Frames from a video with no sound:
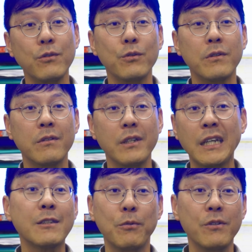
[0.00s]
your
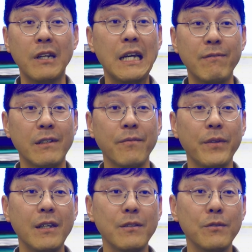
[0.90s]
exposure level,
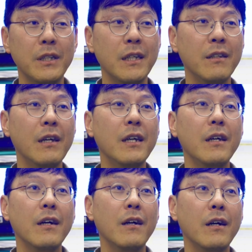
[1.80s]
so then
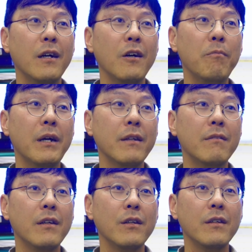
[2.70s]
uh,
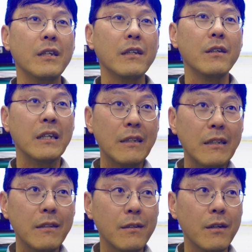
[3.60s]
about it
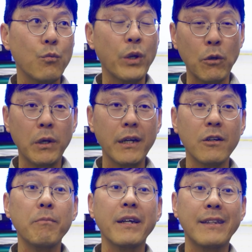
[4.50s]
require
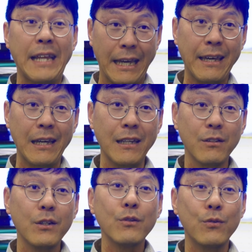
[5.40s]
about decade
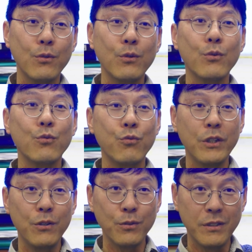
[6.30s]
to
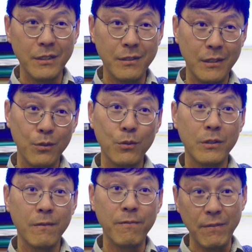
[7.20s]
reduce this into
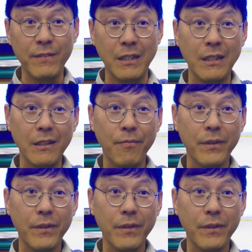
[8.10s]
the 50,